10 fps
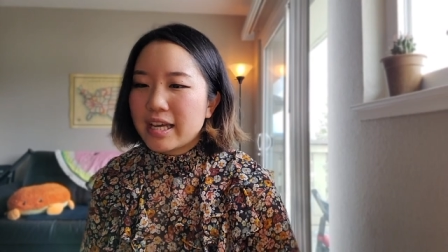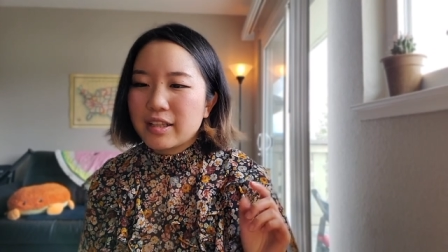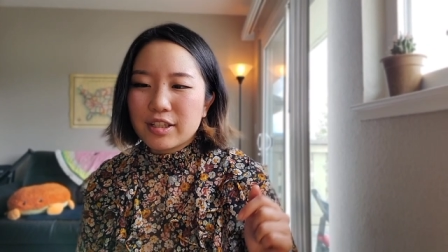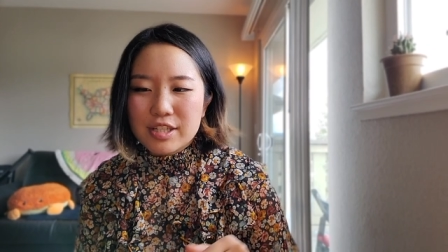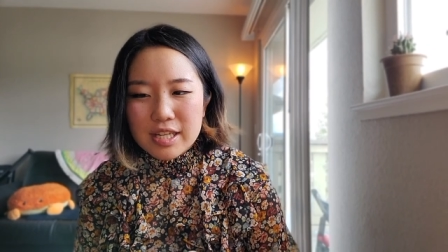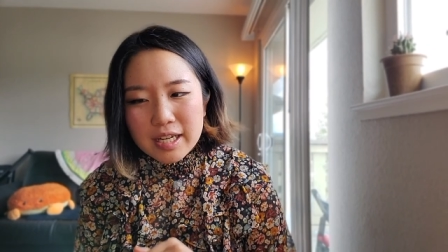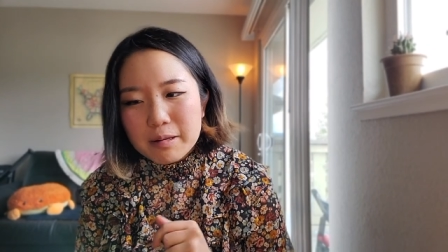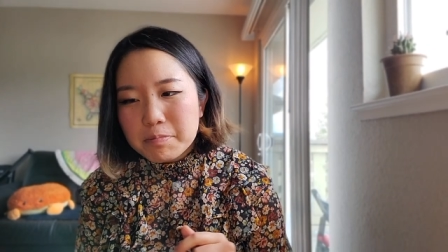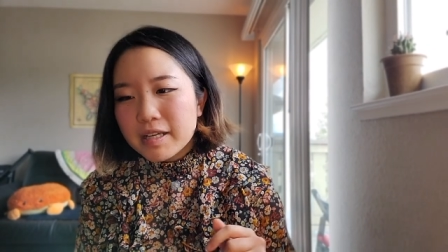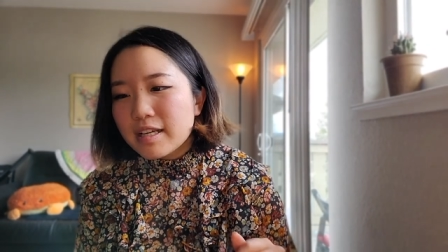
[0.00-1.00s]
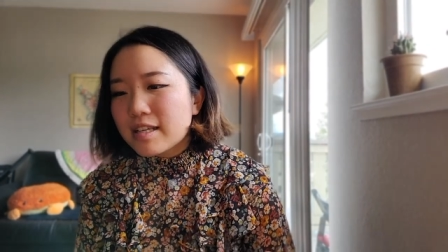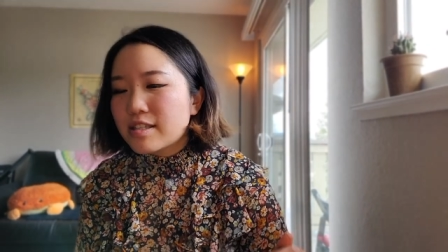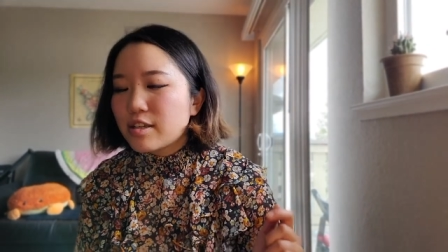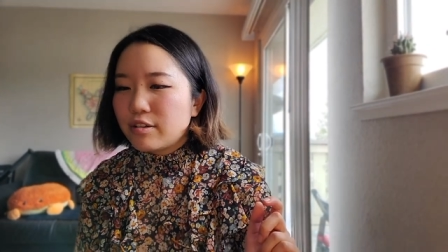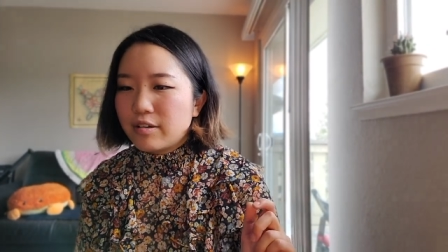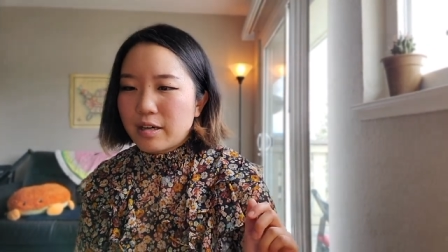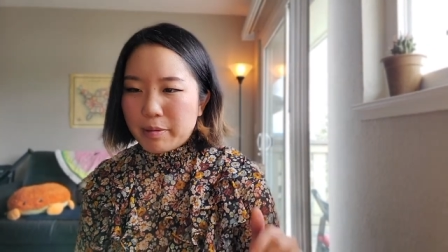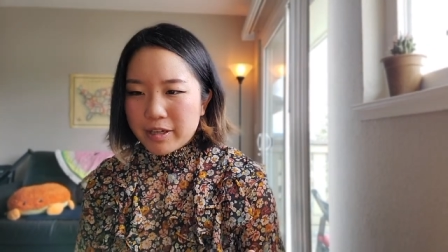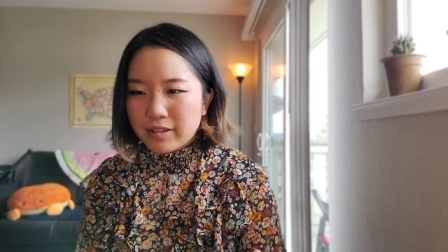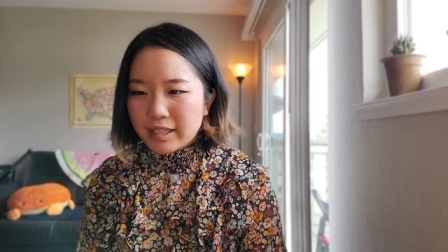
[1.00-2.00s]
looked it up. So
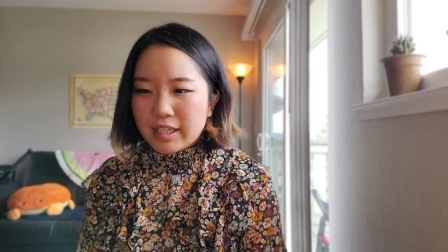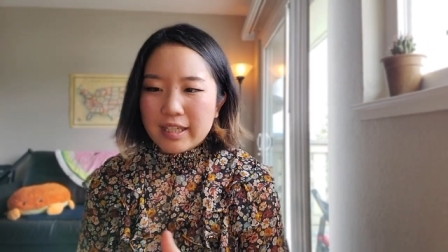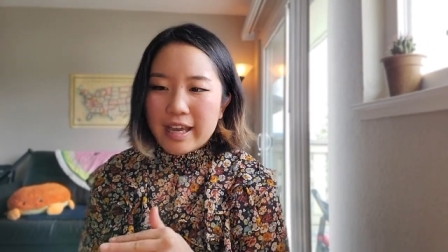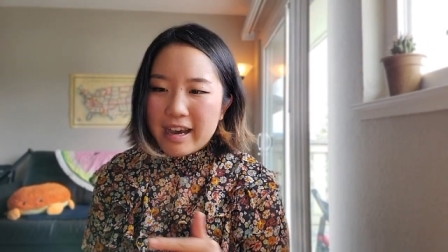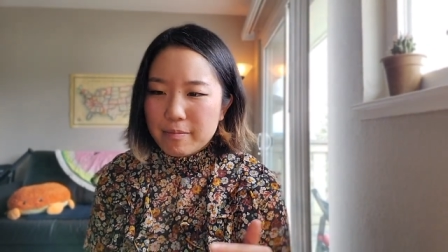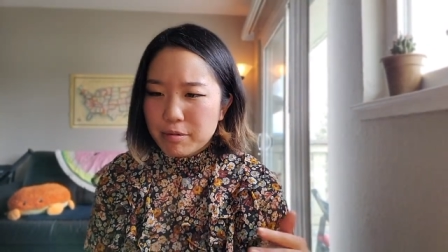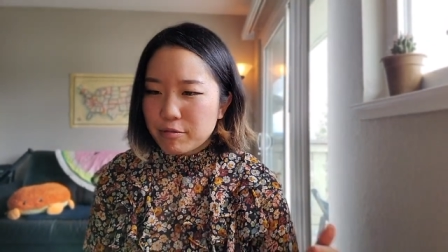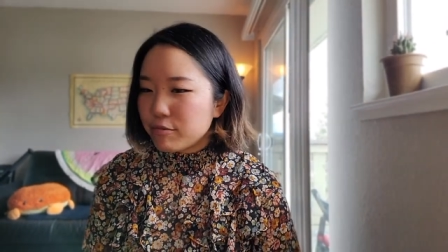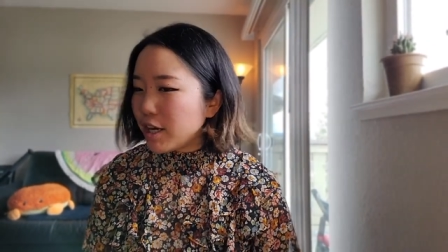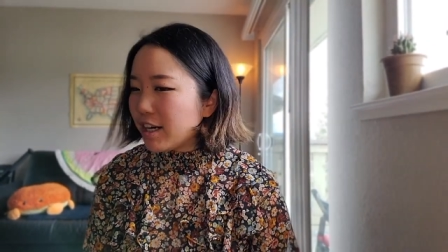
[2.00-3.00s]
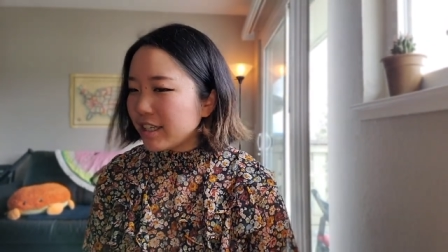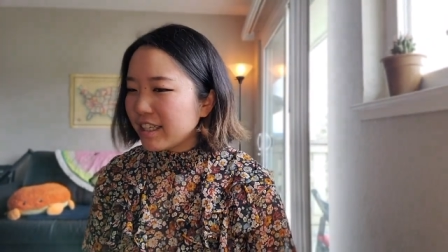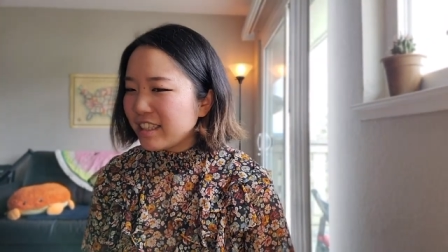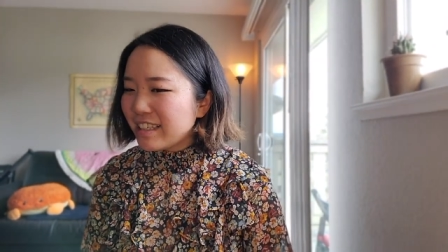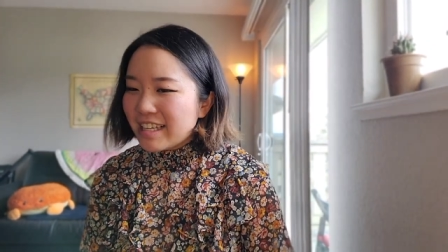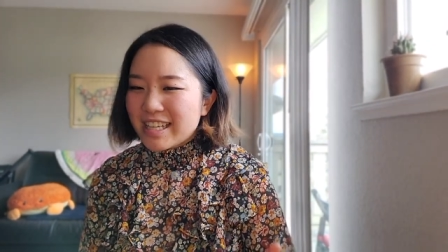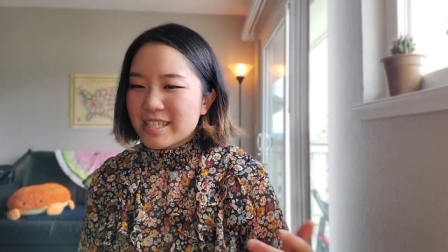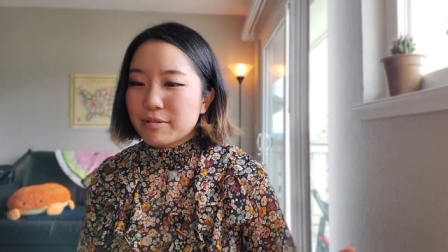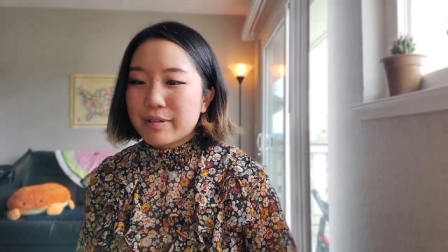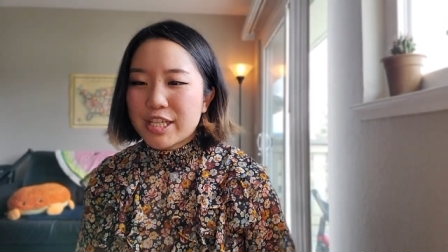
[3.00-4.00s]
apparently, the cap rock is
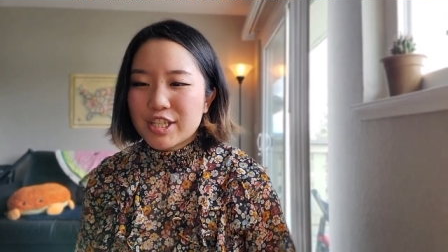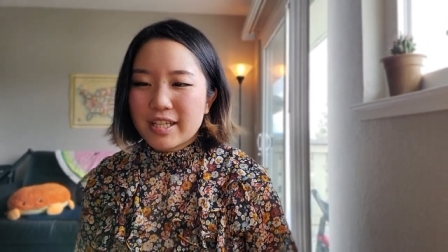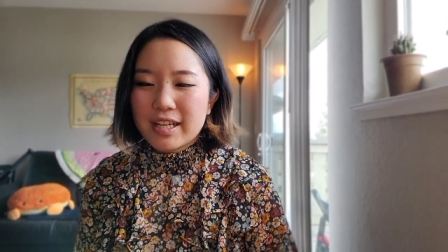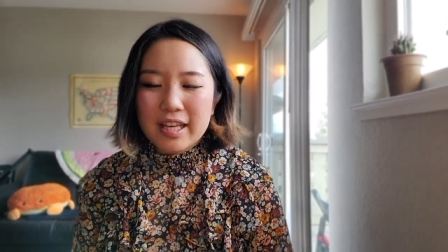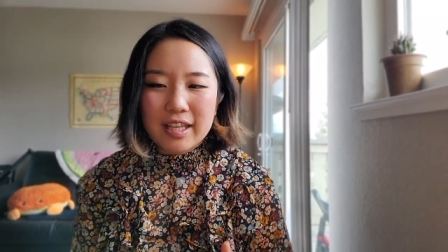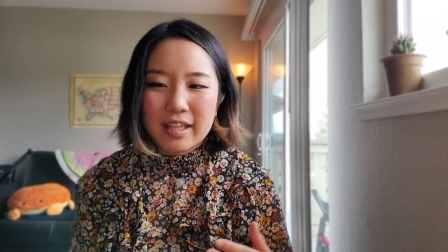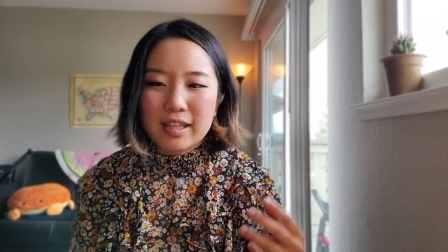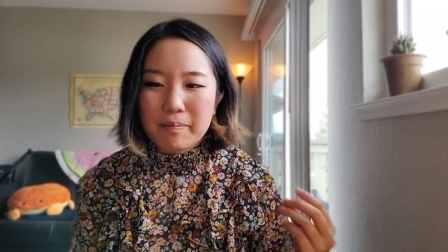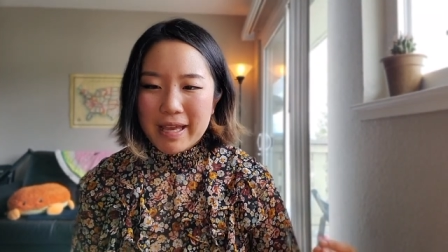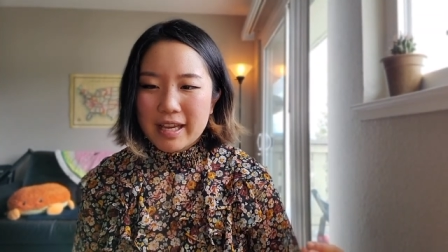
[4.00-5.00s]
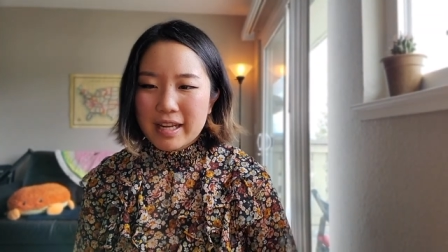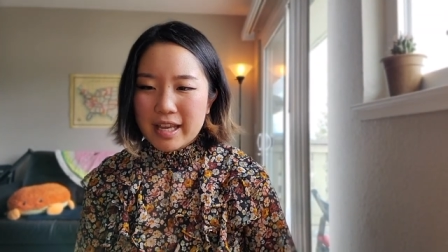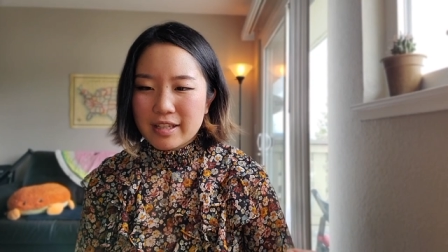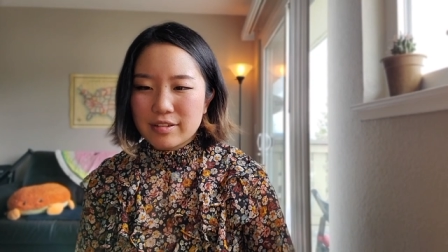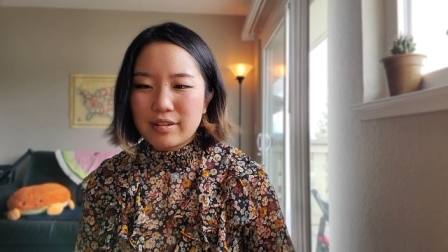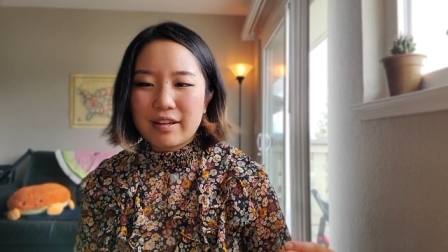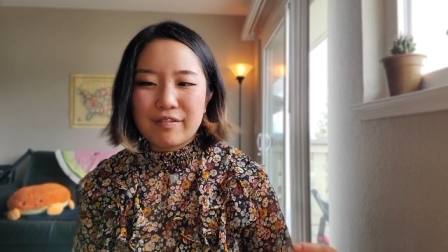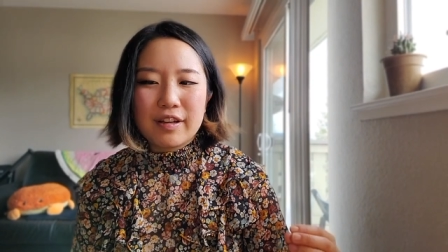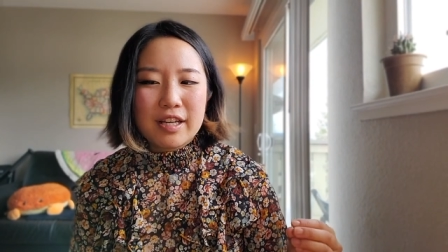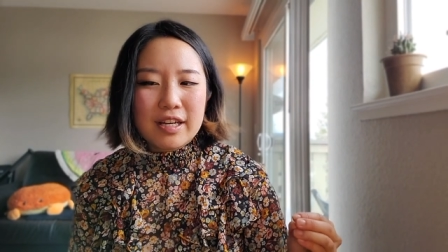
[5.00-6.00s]
a region in the panhandle of
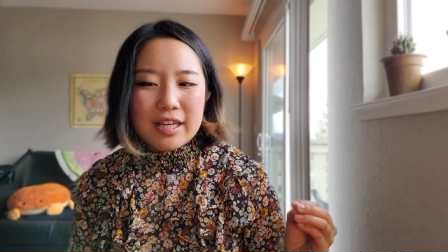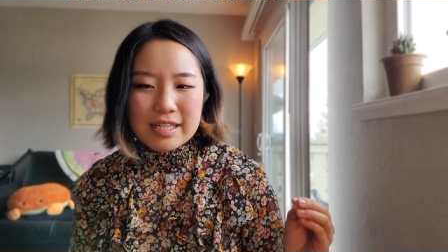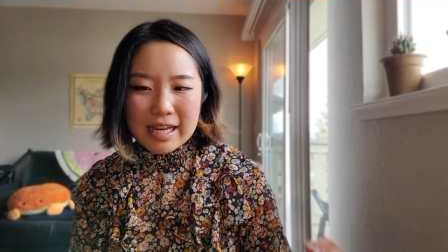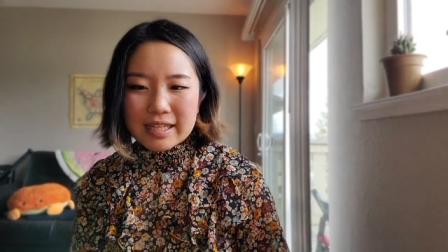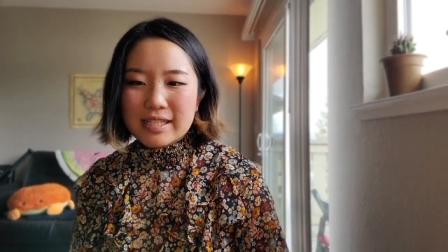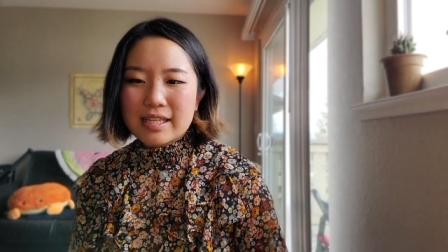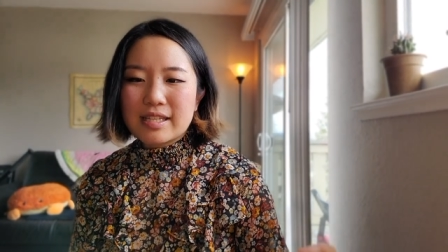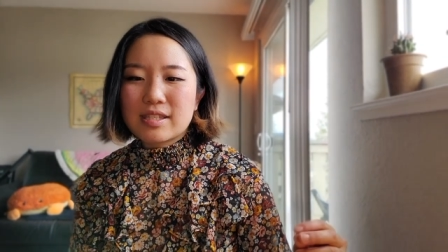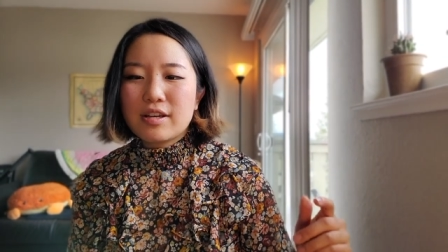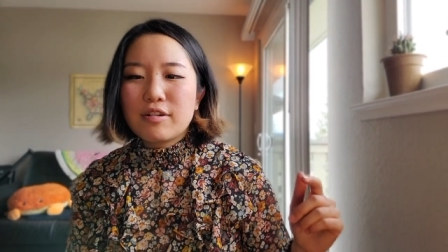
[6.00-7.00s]
Texas,